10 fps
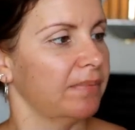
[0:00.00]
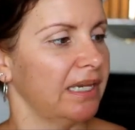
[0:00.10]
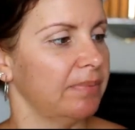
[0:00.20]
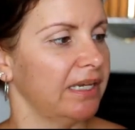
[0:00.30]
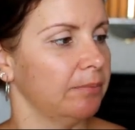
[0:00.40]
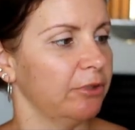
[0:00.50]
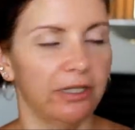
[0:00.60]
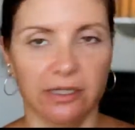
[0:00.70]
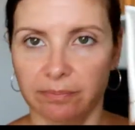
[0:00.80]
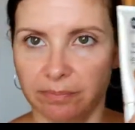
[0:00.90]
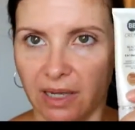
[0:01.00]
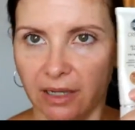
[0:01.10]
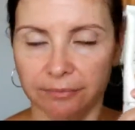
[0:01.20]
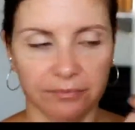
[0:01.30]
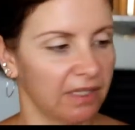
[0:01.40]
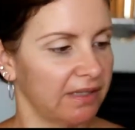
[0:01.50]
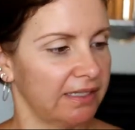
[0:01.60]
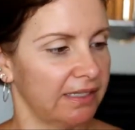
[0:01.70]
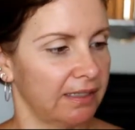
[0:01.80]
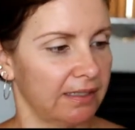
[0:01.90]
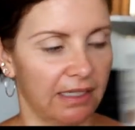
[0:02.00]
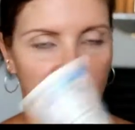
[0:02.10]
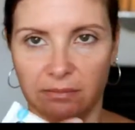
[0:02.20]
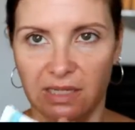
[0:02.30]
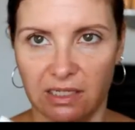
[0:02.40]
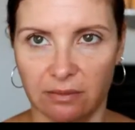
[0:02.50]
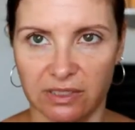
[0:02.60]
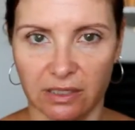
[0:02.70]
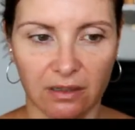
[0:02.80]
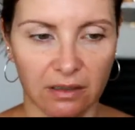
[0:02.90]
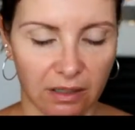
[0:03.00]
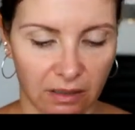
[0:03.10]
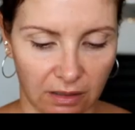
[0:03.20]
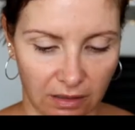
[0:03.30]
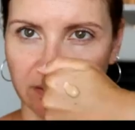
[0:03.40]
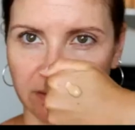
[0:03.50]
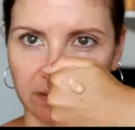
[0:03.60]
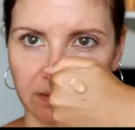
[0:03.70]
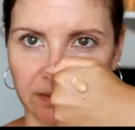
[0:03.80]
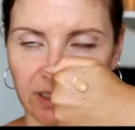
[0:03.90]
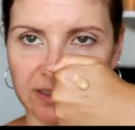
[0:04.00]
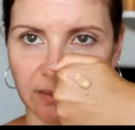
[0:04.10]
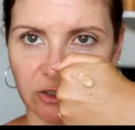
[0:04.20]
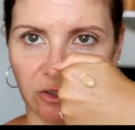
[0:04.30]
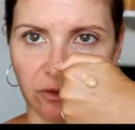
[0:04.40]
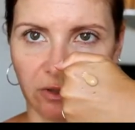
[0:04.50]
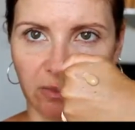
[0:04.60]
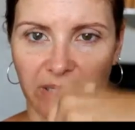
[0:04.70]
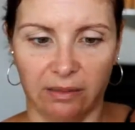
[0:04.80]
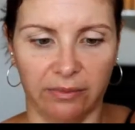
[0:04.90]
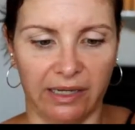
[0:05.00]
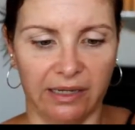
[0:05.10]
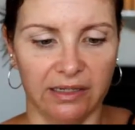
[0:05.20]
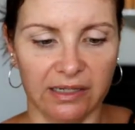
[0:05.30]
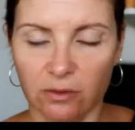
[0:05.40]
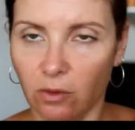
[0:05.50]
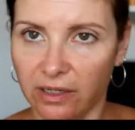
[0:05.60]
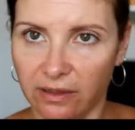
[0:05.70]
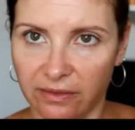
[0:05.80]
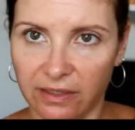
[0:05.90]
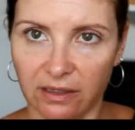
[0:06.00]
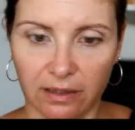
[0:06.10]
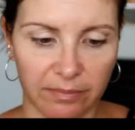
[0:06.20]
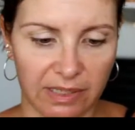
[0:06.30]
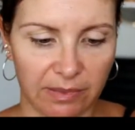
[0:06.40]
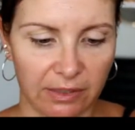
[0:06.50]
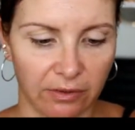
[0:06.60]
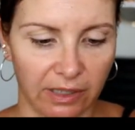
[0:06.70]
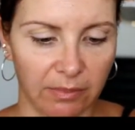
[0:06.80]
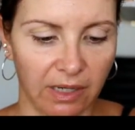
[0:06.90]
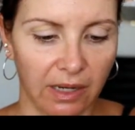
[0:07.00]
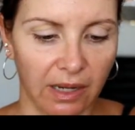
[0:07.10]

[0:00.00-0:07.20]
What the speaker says: BB Beauty Balm. This is in medium dark. So that's how much I've got on the back of my hand. It is quite a thicker BB cream.